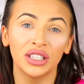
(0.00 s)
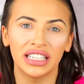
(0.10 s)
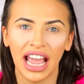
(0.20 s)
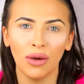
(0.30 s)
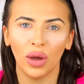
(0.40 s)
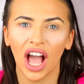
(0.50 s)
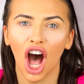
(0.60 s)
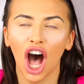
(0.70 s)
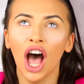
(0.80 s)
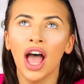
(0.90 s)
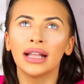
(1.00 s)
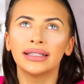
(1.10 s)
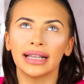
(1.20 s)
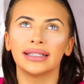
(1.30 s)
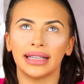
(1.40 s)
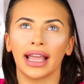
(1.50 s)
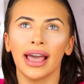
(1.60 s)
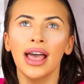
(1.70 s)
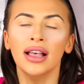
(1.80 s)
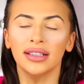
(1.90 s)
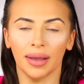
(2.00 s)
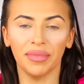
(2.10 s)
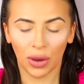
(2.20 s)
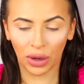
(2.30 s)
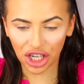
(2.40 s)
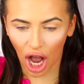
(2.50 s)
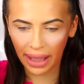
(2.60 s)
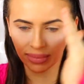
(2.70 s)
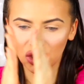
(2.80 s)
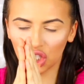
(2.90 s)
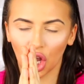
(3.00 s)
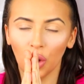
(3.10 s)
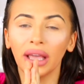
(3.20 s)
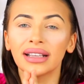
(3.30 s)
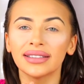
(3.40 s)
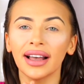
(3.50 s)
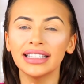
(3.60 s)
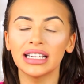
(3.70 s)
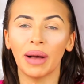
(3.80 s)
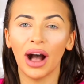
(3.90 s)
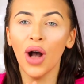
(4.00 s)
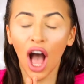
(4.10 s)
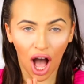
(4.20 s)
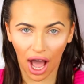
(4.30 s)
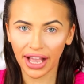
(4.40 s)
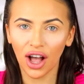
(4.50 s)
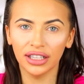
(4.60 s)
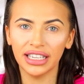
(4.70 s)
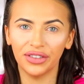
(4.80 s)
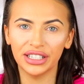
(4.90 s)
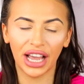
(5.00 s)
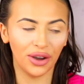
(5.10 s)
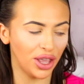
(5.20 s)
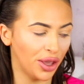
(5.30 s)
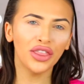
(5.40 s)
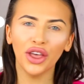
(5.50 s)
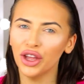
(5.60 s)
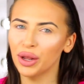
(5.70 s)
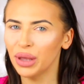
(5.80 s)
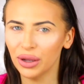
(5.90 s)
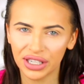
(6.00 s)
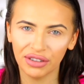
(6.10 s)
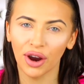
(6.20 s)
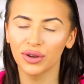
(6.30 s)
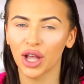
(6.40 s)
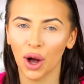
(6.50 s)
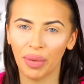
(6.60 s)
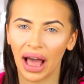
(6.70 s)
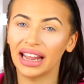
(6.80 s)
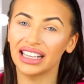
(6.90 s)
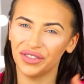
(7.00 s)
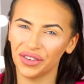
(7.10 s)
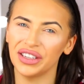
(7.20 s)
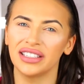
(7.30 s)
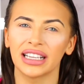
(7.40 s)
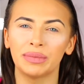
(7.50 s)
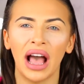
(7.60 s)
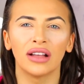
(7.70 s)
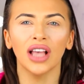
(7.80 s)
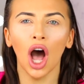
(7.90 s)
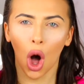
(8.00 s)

Today we are testing something which I am so excited about, I can't even tell you. The Huda Beauty Rose Gold Palette is £56.